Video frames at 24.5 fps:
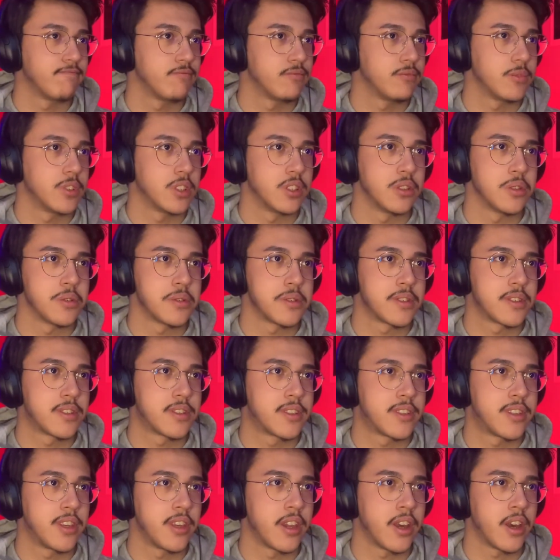Those
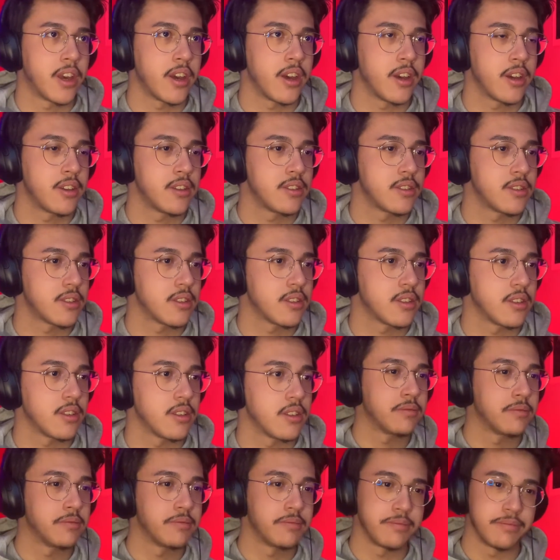Sithis,
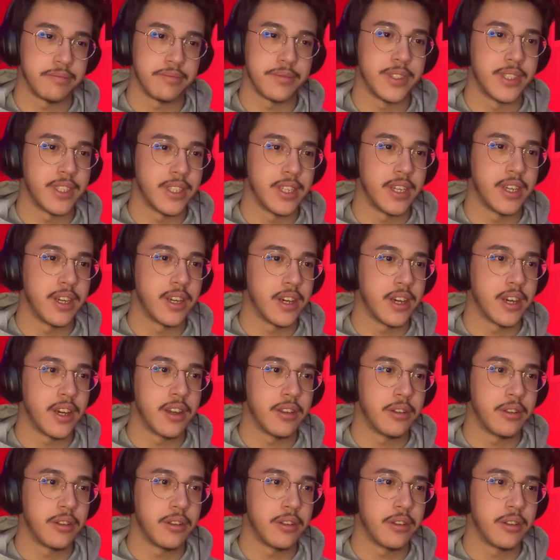yeah,